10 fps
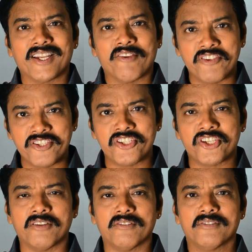a
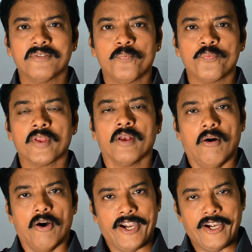physician
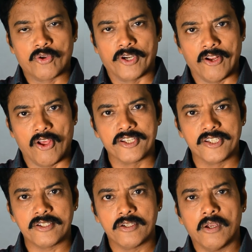or
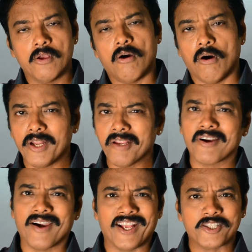endocrinologist, or
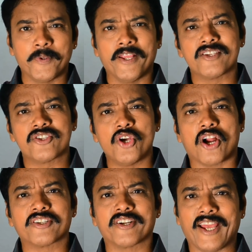even an experienced
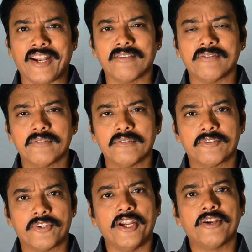doctor can
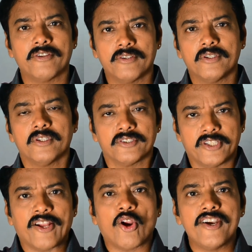treat
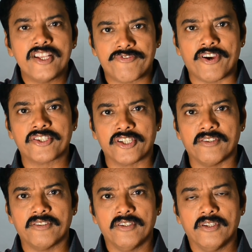thyroid
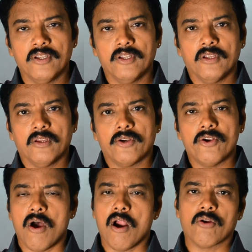dysfunction.
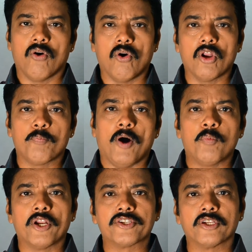Not whole
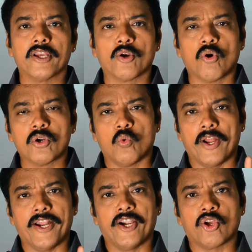population can go to
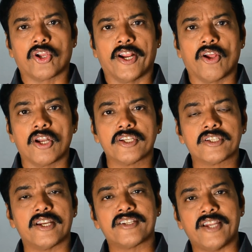one
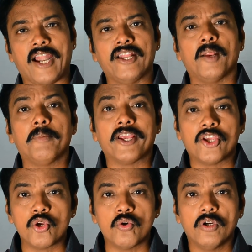endocrinologist and stand in a big
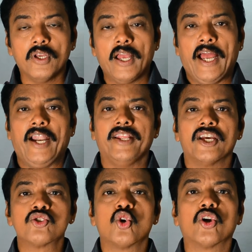queue and he
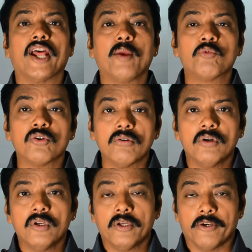has no time to
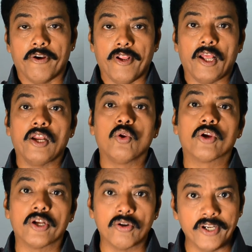really
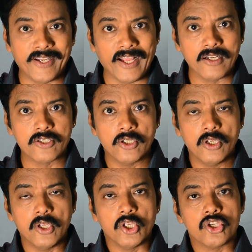look into details.
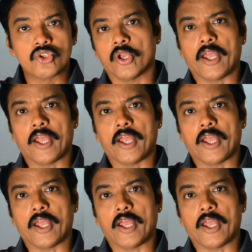So